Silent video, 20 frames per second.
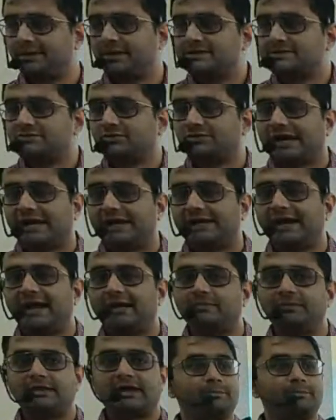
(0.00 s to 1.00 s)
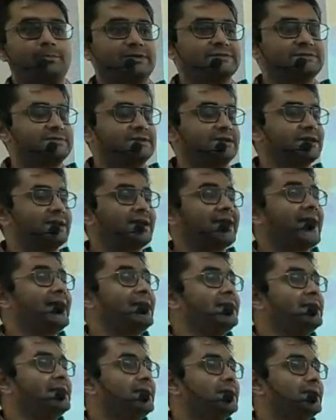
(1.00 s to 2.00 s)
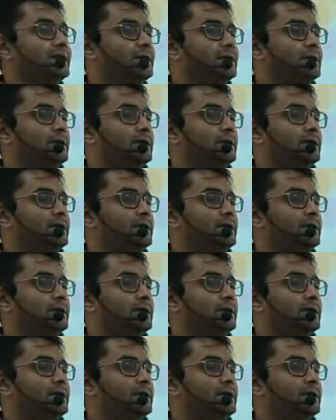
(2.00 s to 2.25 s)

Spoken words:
So that time person can